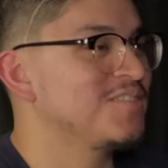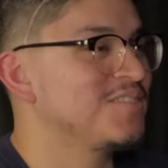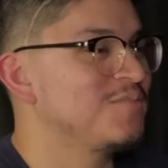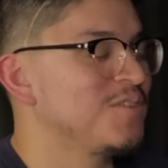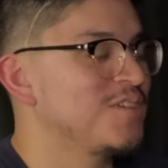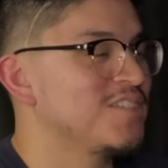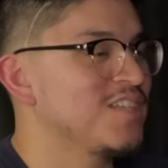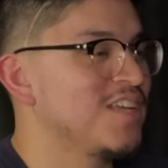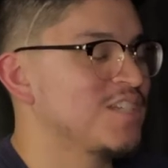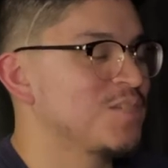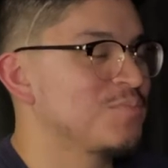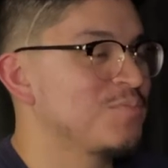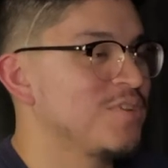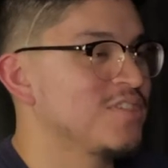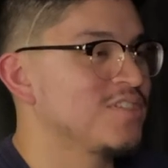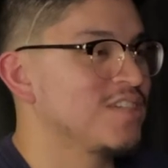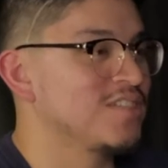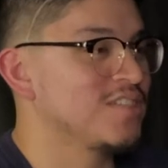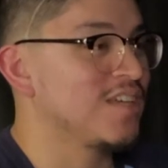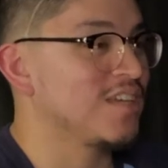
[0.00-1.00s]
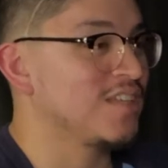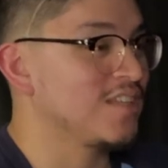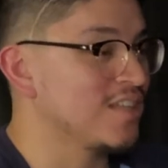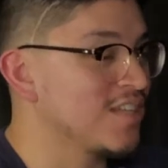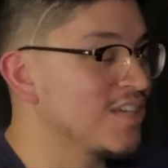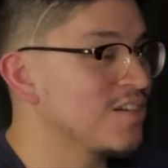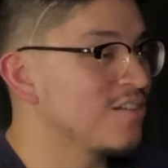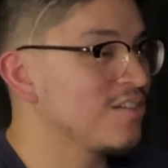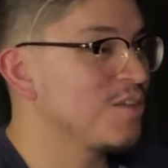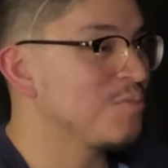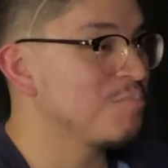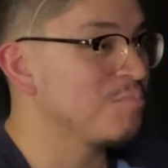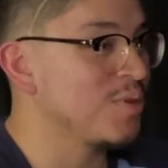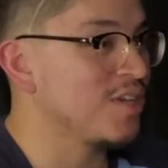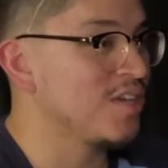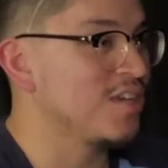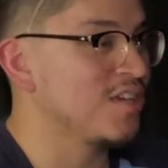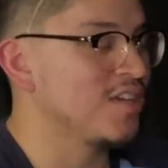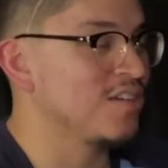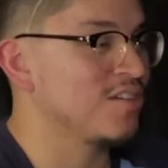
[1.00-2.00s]
What is that experience as, like, literally
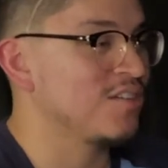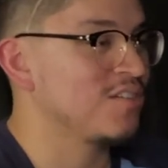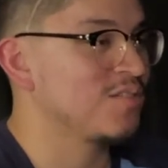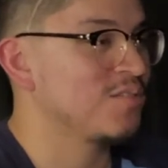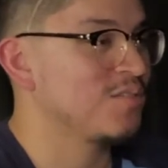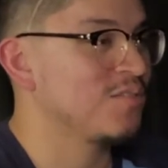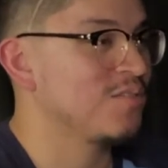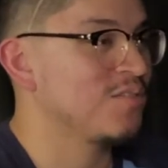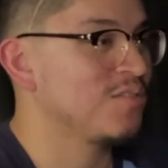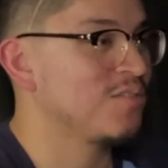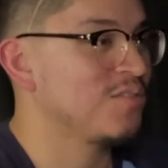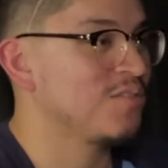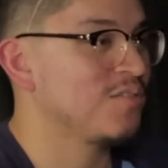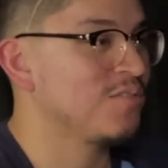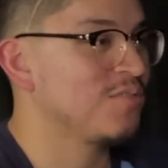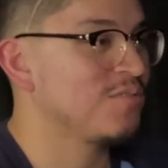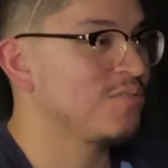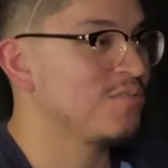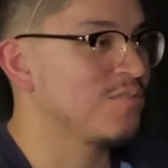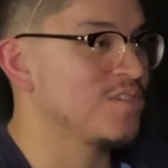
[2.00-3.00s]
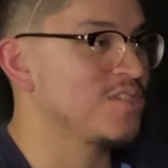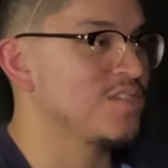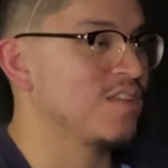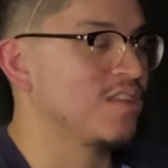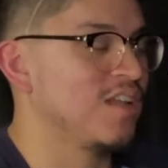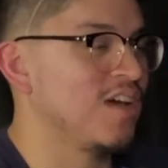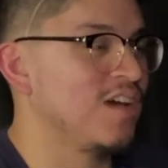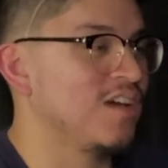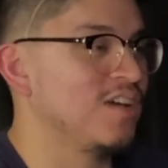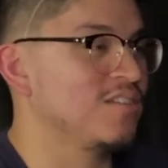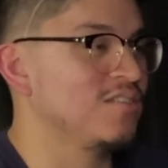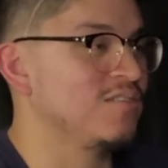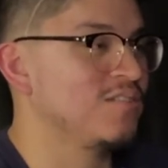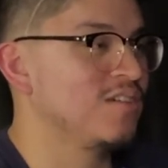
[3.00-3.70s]
being first in line?